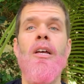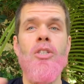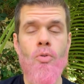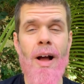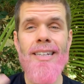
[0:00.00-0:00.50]

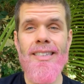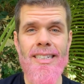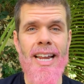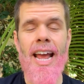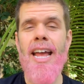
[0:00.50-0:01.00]
twice a
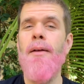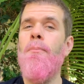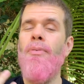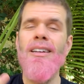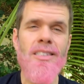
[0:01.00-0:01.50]
day,
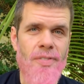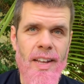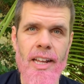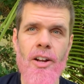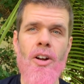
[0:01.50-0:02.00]

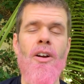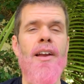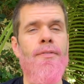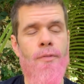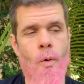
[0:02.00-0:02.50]
breastfeeding her
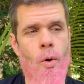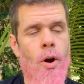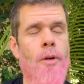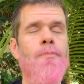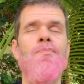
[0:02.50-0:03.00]
at
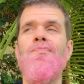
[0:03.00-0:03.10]
four.